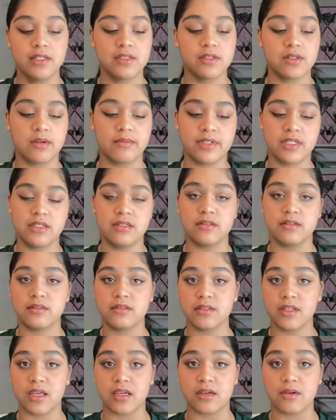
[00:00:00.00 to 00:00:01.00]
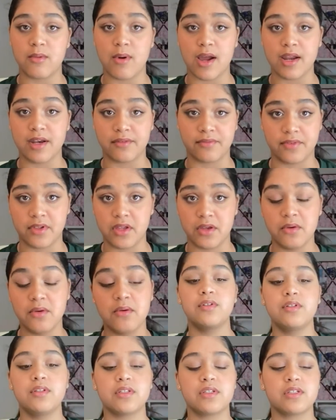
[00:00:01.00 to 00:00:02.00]
so I've seen like quite a
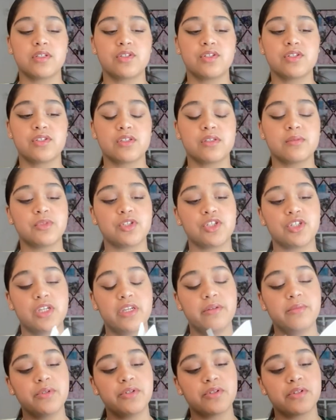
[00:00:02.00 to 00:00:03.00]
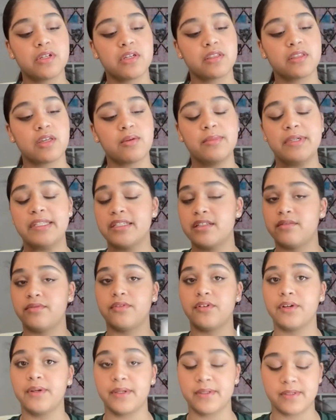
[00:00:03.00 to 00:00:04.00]
few. This is just some sheet music that we did
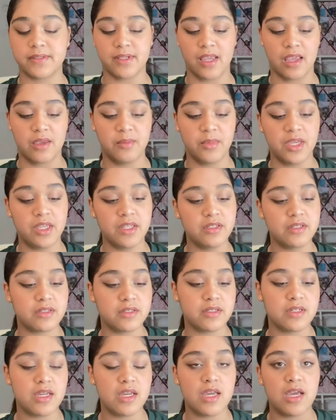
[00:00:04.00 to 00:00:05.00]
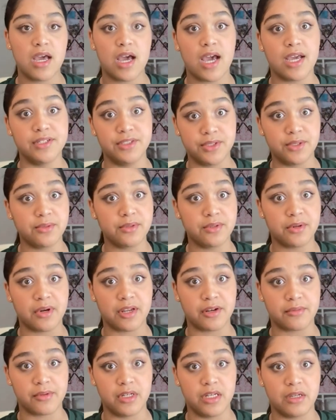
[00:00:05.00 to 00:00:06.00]
for an assignment. I don't know how
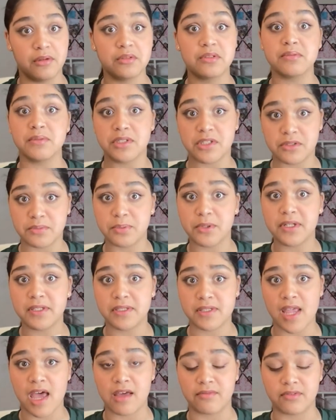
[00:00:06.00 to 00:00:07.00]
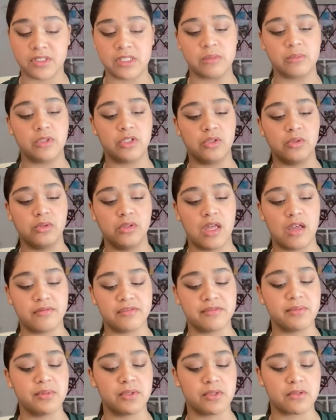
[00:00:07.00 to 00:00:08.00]
to read notes, which is pretty sad for someone who
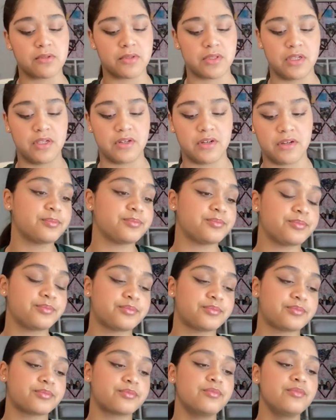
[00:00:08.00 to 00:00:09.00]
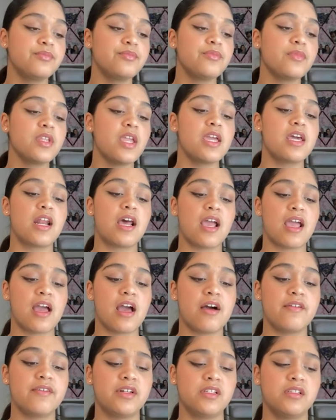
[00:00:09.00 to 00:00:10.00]
loves musical theater. And I
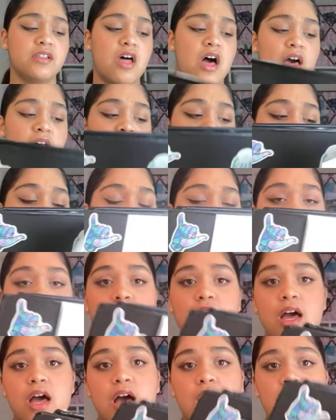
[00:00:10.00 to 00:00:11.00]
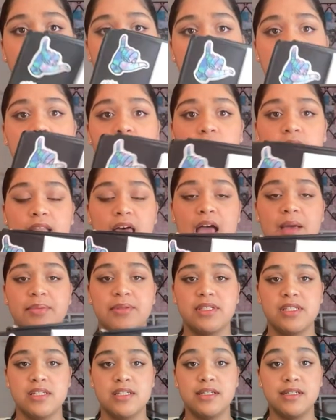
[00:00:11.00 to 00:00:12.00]
have a lot of lab
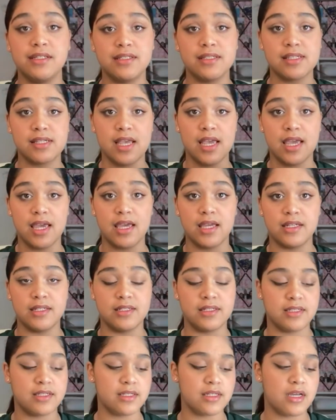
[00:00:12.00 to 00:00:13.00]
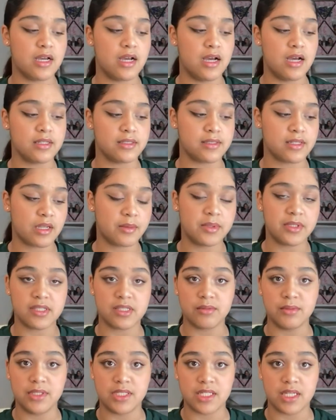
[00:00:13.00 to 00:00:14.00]
scenes and assignments
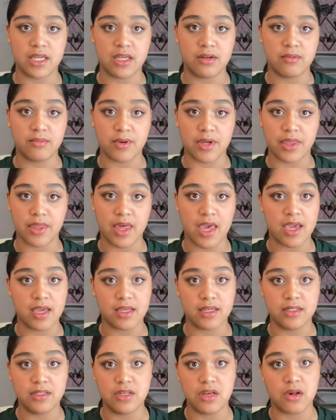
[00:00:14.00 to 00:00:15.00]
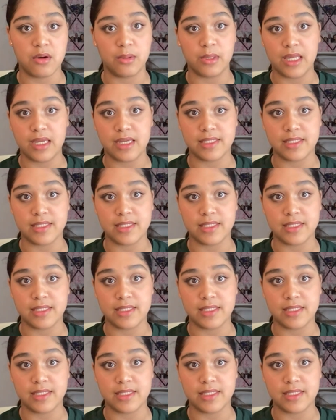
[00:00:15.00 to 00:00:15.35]
that we did with like, you know, like a